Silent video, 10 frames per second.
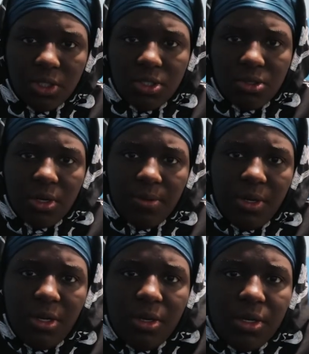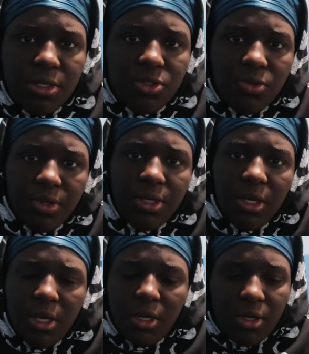it, you know what I mean? Let's do it.
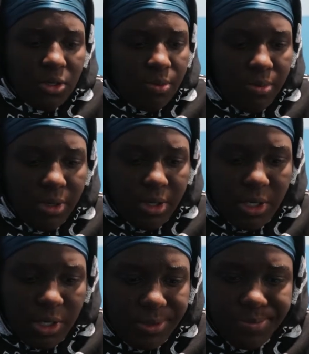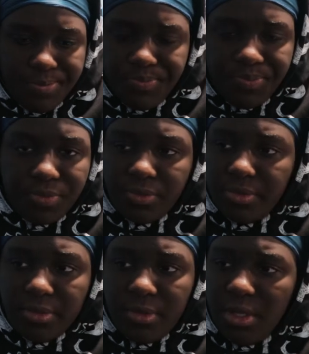But
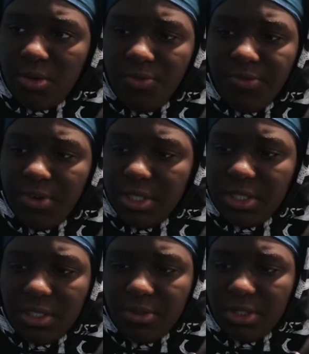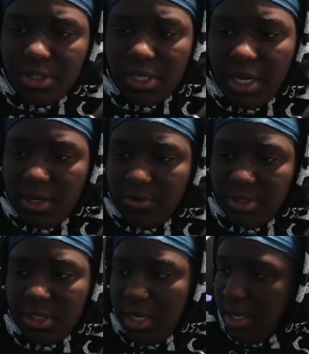we feel to see what this guy
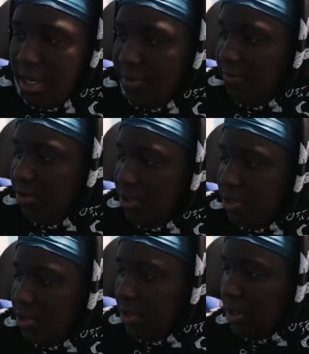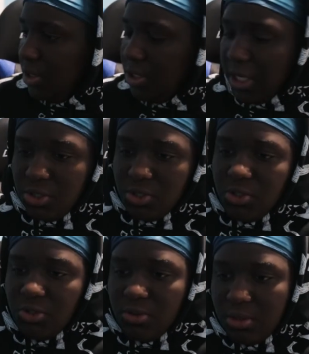got for us, you know. It's like
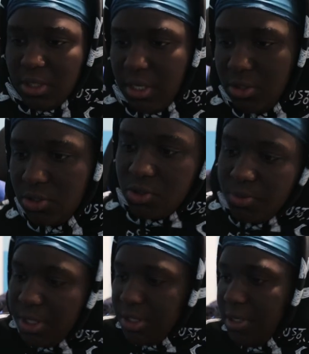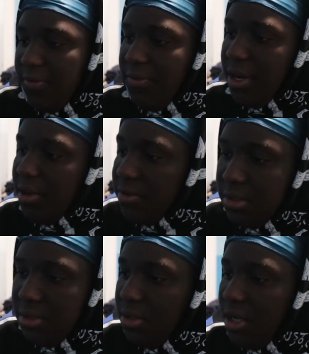2:05,
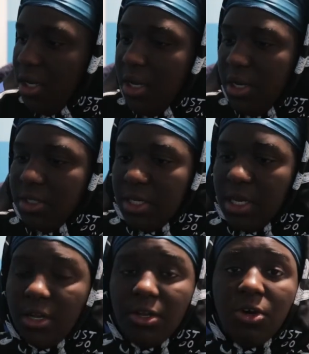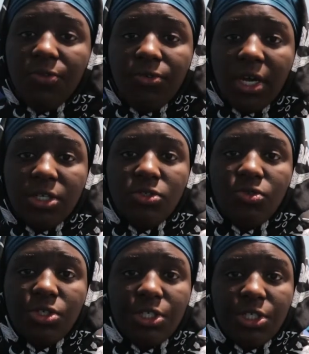so let's get it. Yo, if you guys are
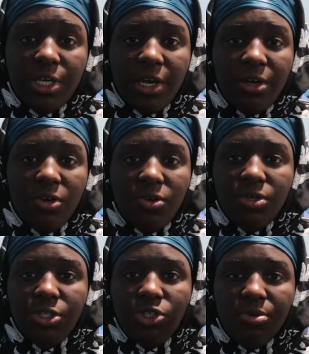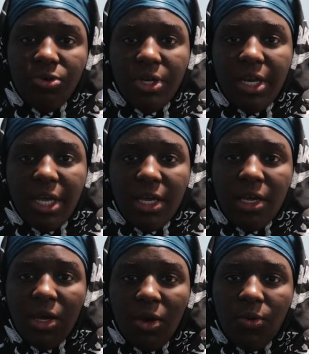new to this channel, it's your boy
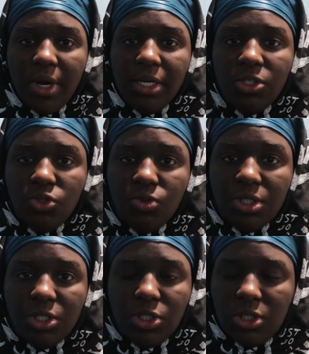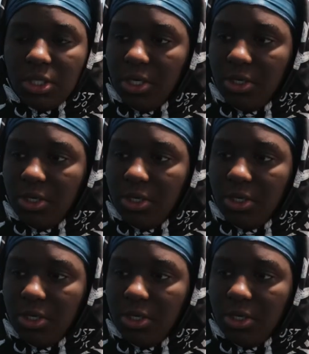Nate. What I do is